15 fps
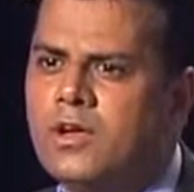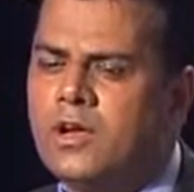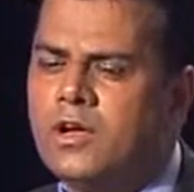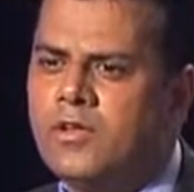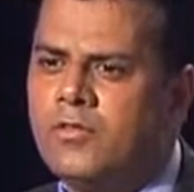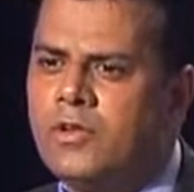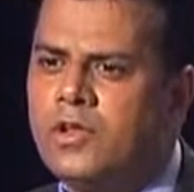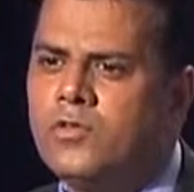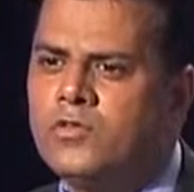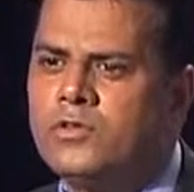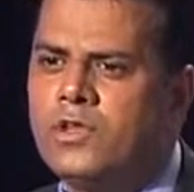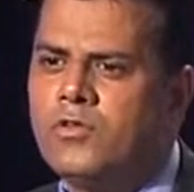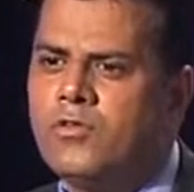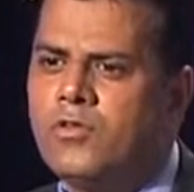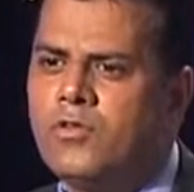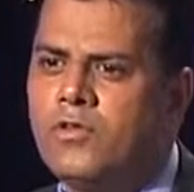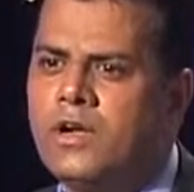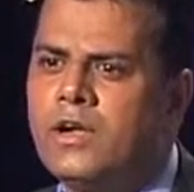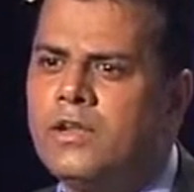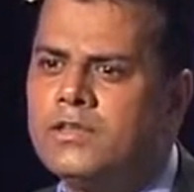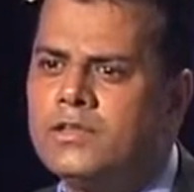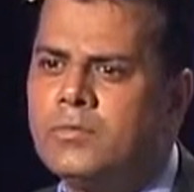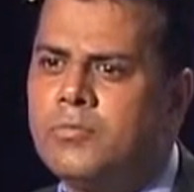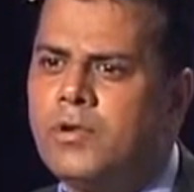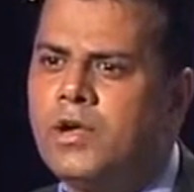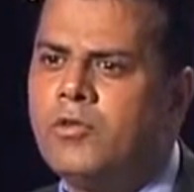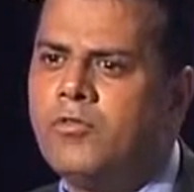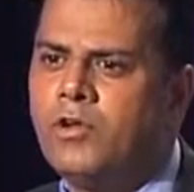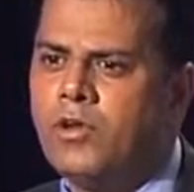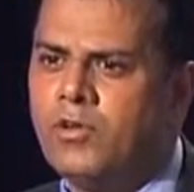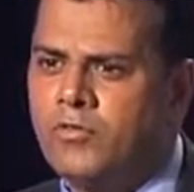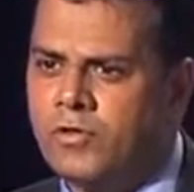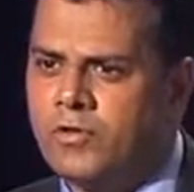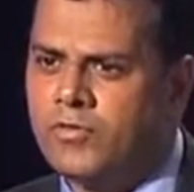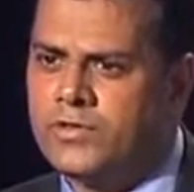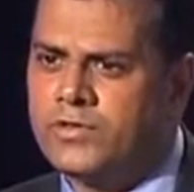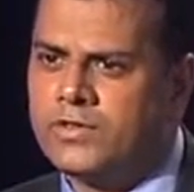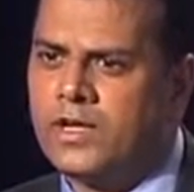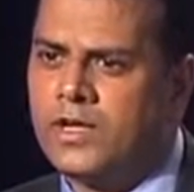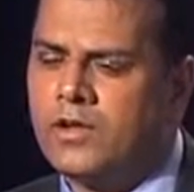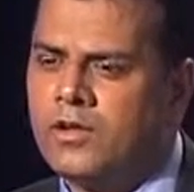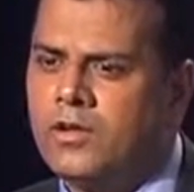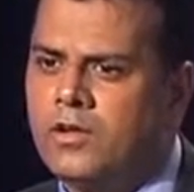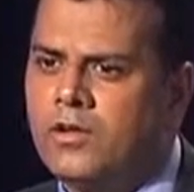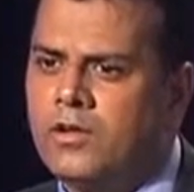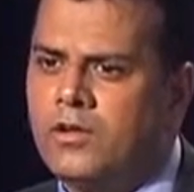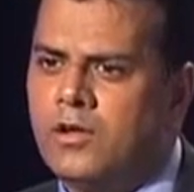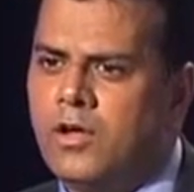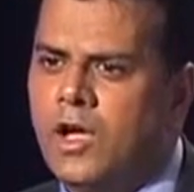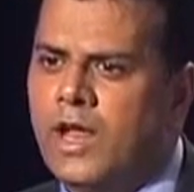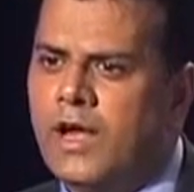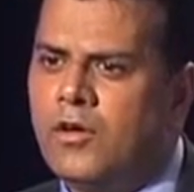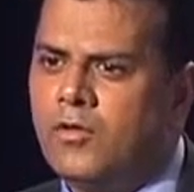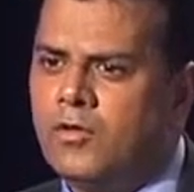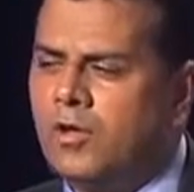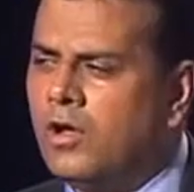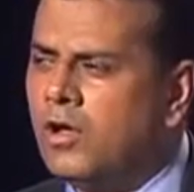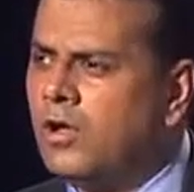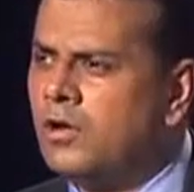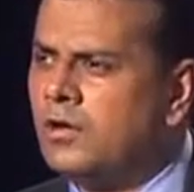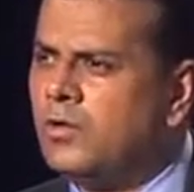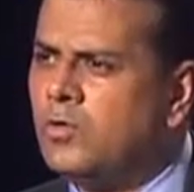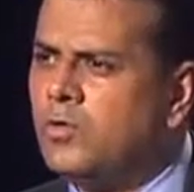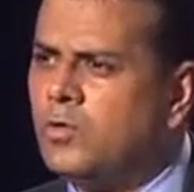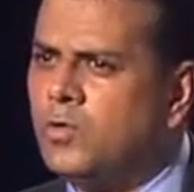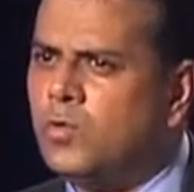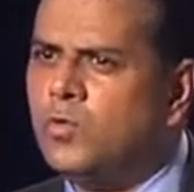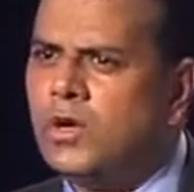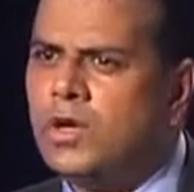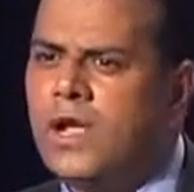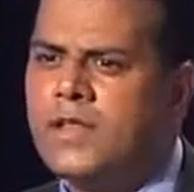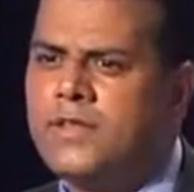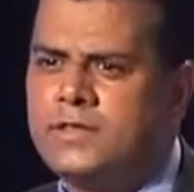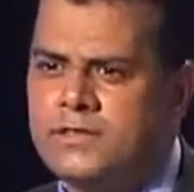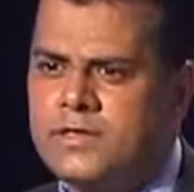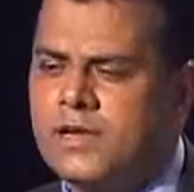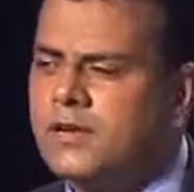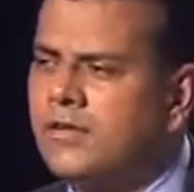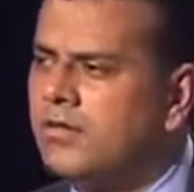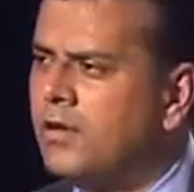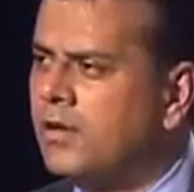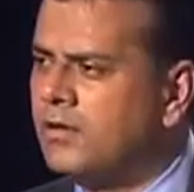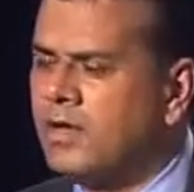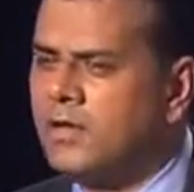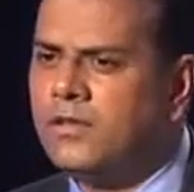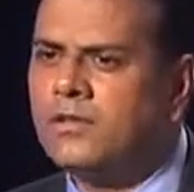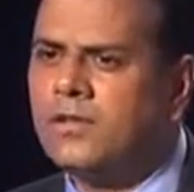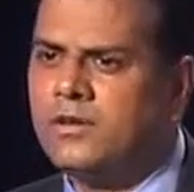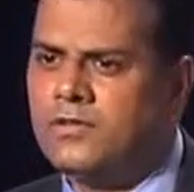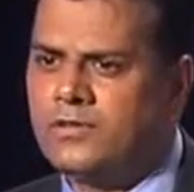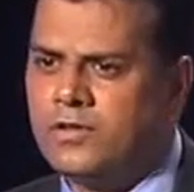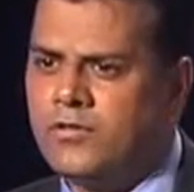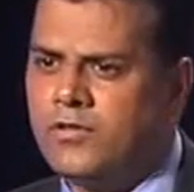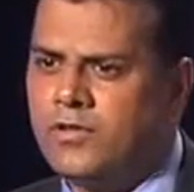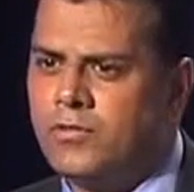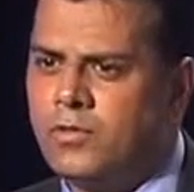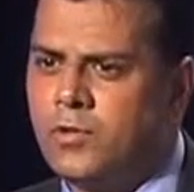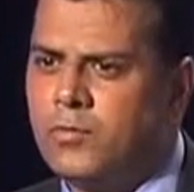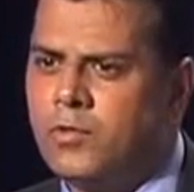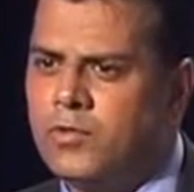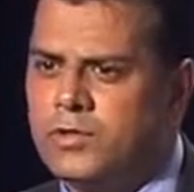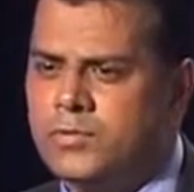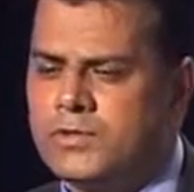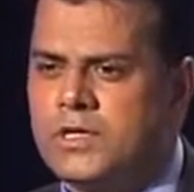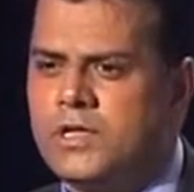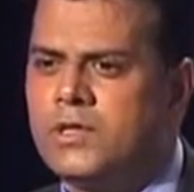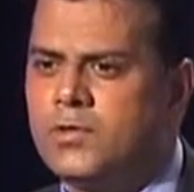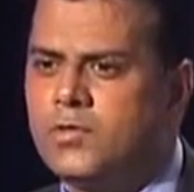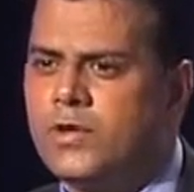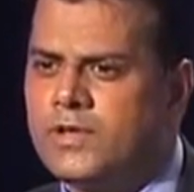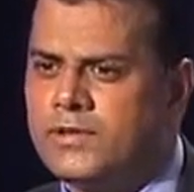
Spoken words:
avenues give you a very disciplined way of investing, and to a large extent taking the risk away from you, especially through